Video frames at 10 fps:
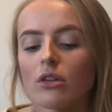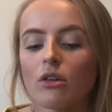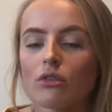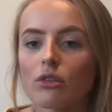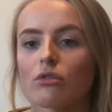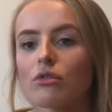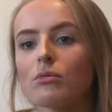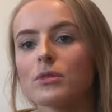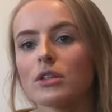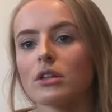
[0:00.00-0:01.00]
of the other
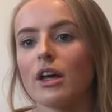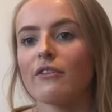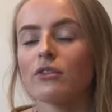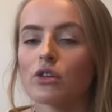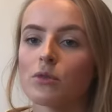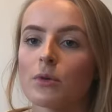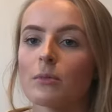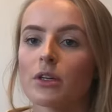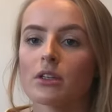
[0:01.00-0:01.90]
groups can like function properly